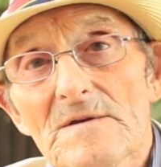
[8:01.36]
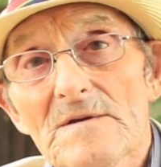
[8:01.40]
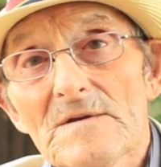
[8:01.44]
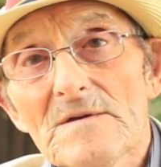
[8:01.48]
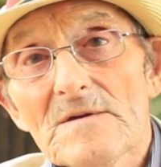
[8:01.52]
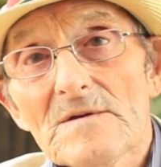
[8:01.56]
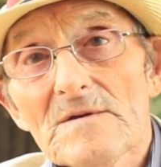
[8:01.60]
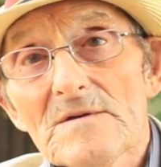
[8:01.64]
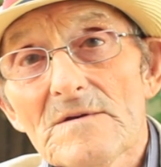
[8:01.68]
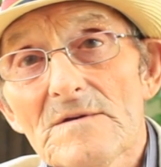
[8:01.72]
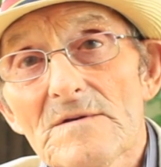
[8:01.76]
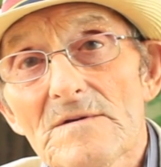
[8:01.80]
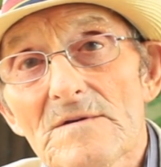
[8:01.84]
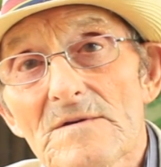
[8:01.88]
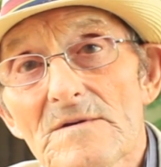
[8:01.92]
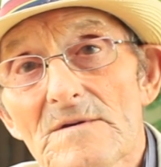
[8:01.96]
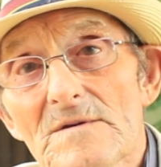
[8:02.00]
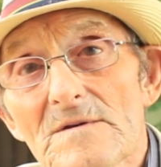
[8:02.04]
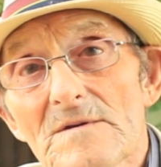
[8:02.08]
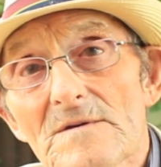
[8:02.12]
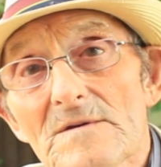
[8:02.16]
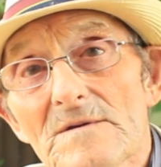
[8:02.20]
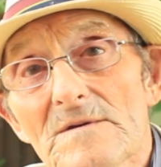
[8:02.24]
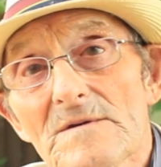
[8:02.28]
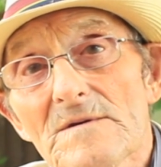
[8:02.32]
was only in the
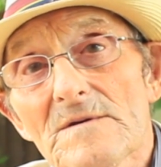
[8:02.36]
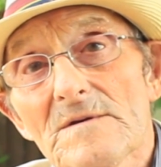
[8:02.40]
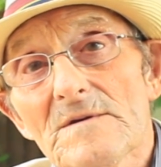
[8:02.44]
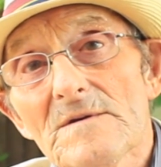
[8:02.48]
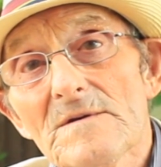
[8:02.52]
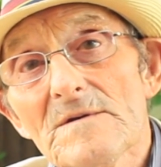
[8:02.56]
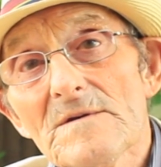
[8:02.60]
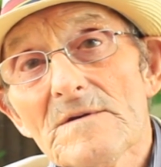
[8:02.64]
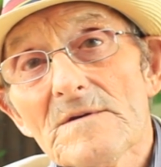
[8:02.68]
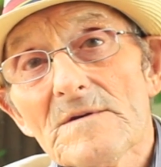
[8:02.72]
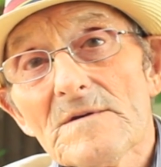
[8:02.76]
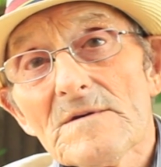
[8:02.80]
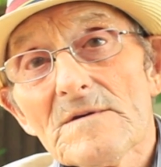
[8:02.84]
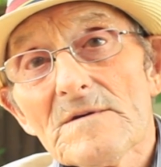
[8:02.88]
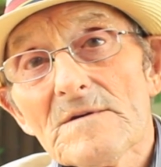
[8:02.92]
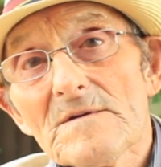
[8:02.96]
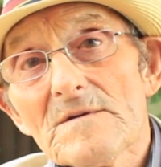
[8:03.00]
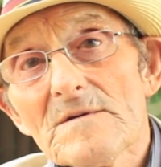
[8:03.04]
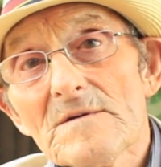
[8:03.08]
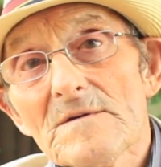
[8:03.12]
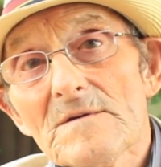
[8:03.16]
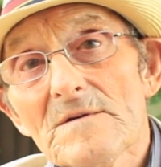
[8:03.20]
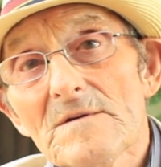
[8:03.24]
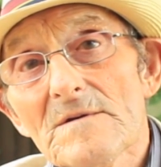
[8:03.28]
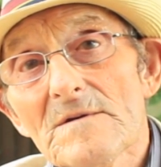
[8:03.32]
nineties Jimmy Wilde
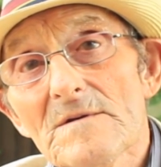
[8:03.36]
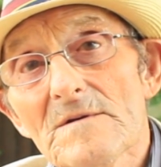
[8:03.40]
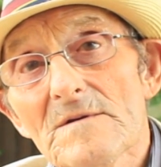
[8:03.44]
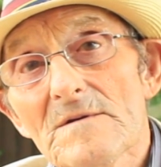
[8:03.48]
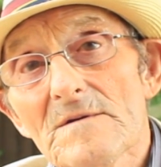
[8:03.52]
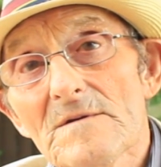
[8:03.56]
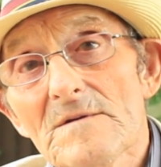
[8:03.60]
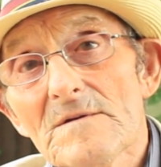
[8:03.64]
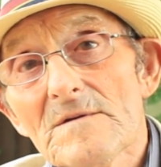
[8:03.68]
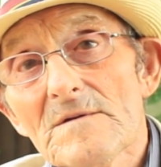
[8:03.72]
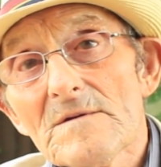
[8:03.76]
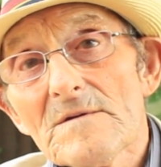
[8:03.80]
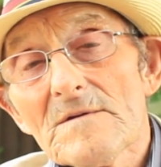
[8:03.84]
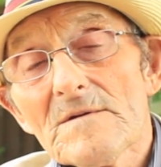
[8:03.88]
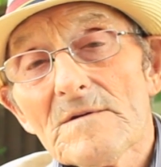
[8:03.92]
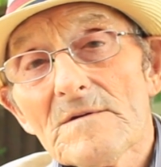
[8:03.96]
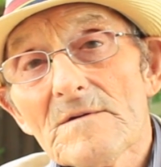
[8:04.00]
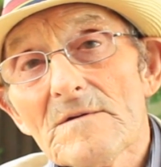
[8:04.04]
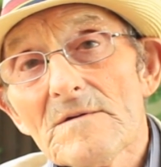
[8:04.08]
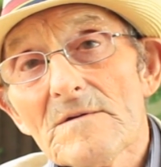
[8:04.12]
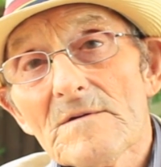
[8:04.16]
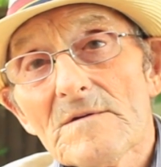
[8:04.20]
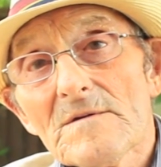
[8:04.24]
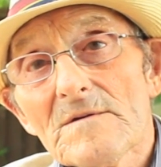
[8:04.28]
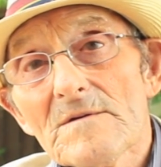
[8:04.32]
was um,
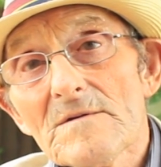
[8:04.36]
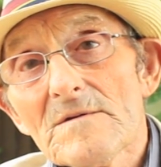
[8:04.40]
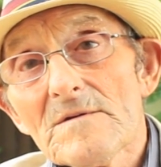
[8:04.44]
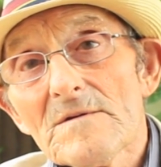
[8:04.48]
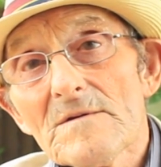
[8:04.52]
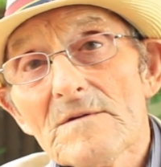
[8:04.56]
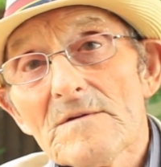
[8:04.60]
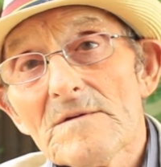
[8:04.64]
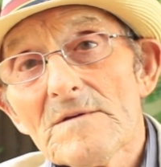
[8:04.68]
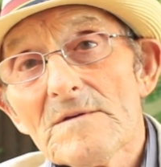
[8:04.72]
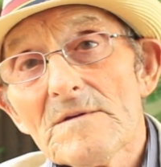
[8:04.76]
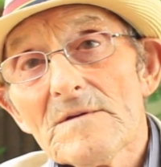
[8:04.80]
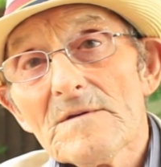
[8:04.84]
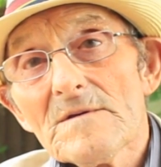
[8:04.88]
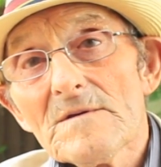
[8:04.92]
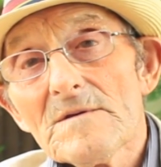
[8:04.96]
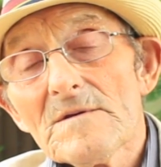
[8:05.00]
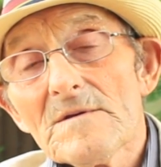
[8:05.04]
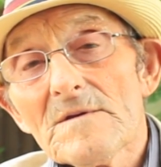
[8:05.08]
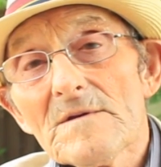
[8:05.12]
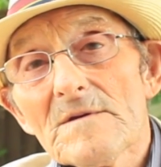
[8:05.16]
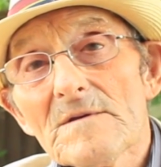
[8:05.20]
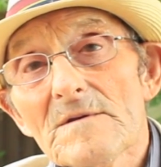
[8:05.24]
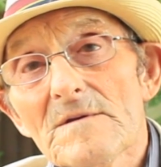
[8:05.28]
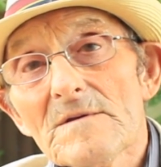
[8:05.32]
inaugurated into
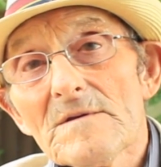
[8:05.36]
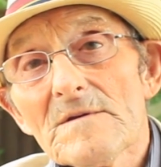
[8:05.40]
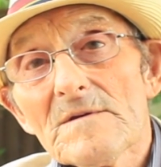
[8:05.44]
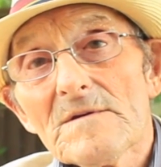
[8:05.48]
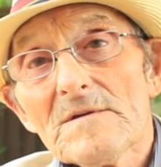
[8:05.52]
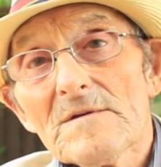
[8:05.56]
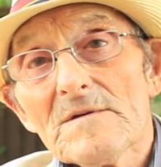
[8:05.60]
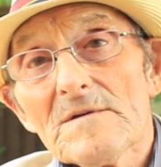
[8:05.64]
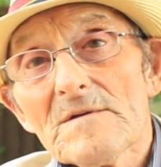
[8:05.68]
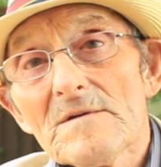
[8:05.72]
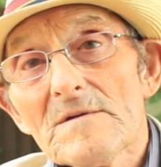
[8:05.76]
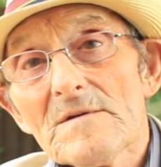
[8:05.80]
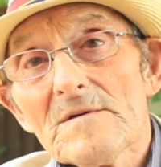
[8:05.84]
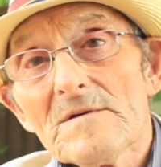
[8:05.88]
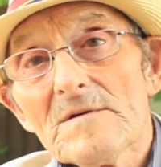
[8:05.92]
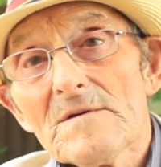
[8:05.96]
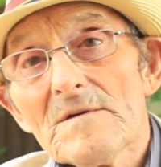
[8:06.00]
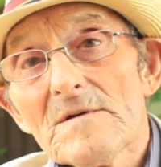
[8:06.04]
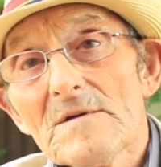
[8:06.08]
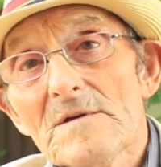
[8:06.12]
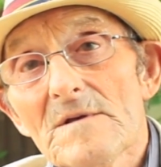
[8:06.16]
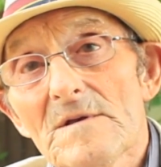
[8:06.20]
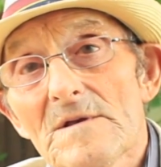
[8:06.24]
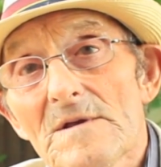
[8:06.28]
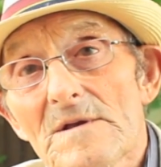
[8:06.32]
the
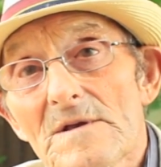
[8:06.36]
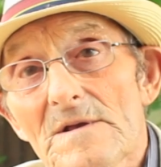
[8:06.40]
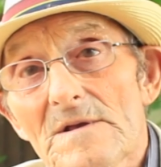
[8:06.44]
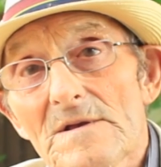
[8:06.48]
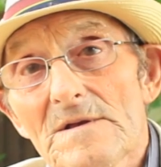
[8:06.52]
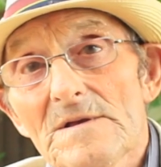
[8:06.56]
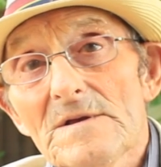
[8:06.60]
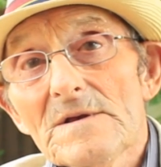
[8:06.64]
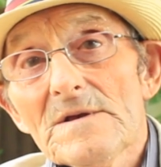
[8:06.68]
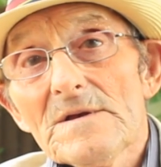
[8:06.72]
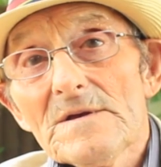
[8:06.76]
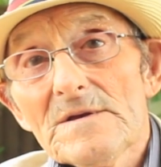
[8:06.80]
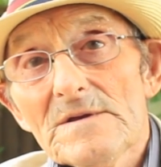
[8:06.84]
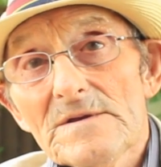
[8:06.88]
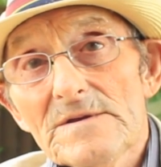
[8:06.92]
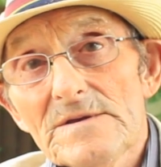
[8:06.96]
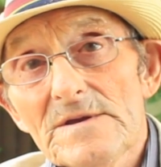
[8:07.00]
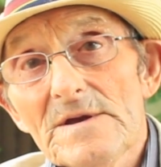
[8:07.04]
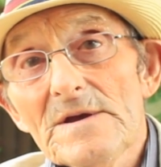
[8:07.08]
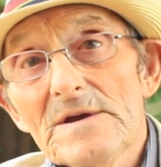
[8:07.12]
the International Boxing